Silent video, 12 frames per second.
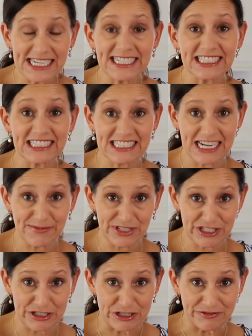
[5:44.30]
until it's time to
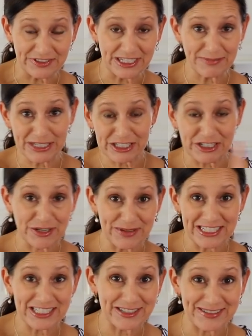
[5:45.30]
serve. And I'm gonna show you
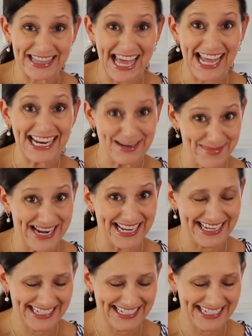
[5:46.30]
what to do with that in a minute.